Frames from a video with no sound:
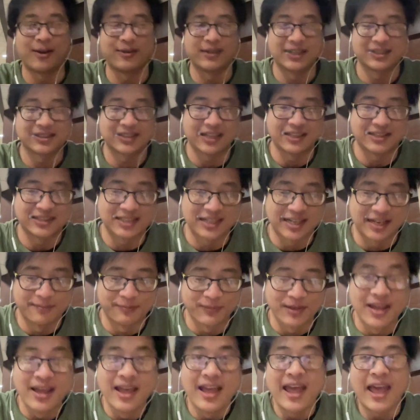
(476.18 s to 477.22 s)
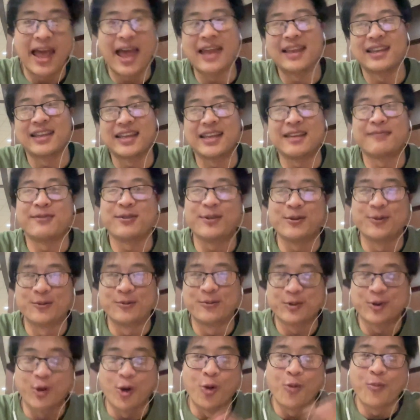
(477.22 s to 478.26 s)
this is done. And if you
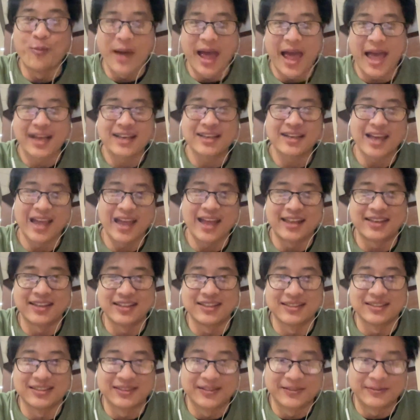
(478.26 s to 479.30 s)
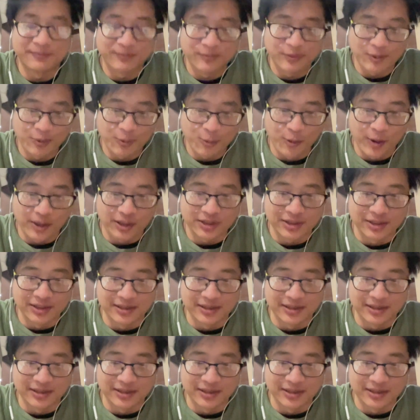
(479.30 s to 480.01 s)
go back and watch